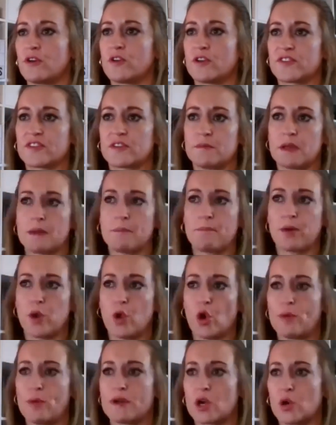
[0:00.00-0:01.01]
I've got some
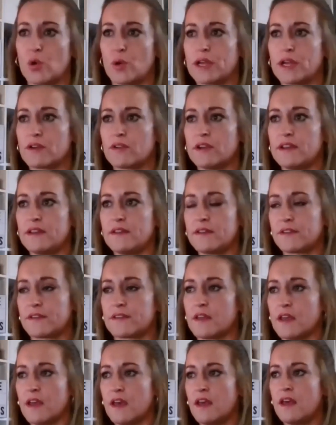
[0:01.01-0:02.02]
employment queries,
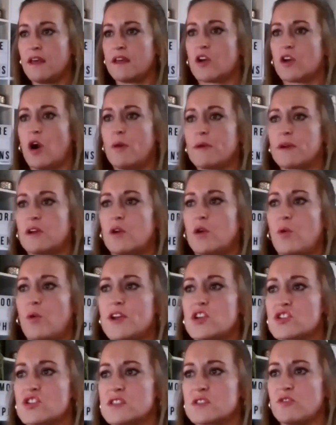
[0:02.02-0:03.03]
common
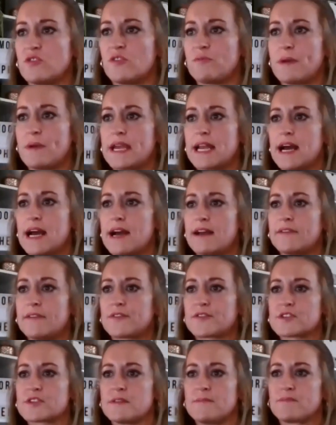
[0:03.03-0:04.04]
questions we've been
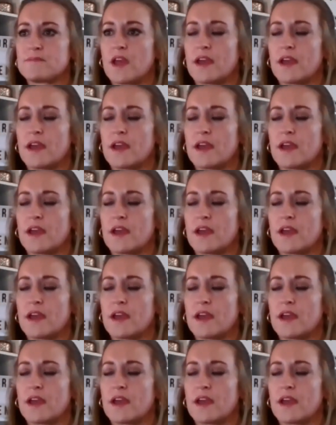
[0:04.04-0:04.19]
asked.